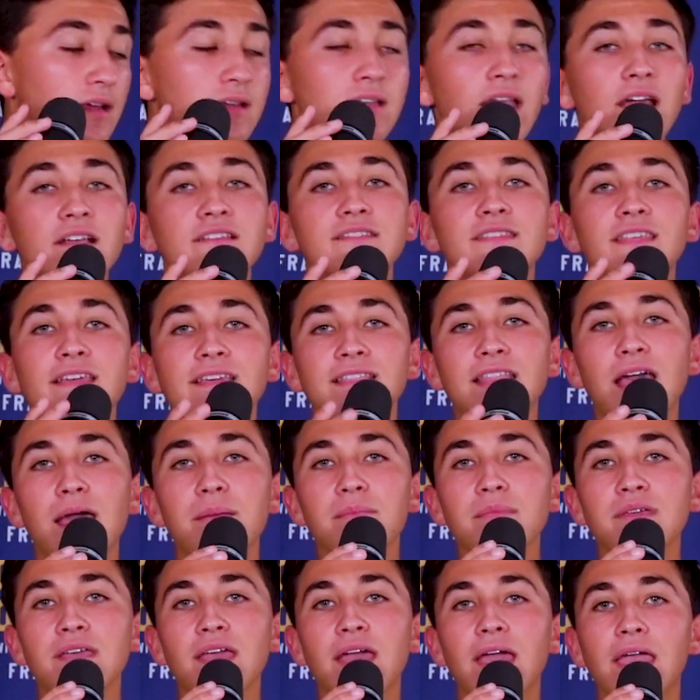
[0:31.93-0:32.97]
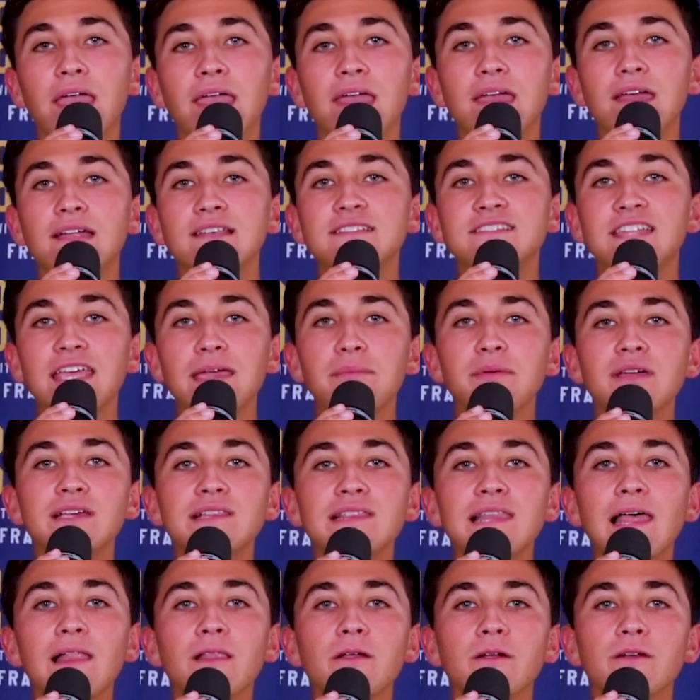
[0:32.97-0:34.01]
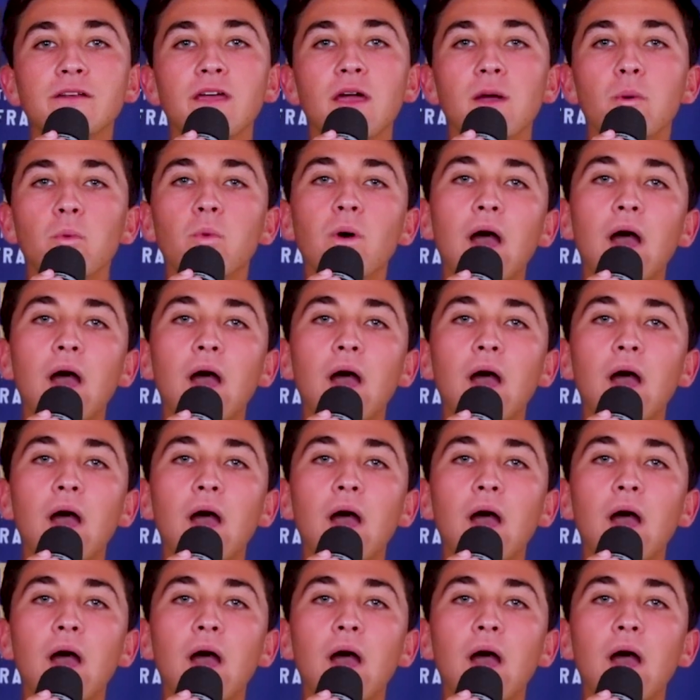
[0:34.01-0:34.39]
Next thing in the NBA, Damian Lillard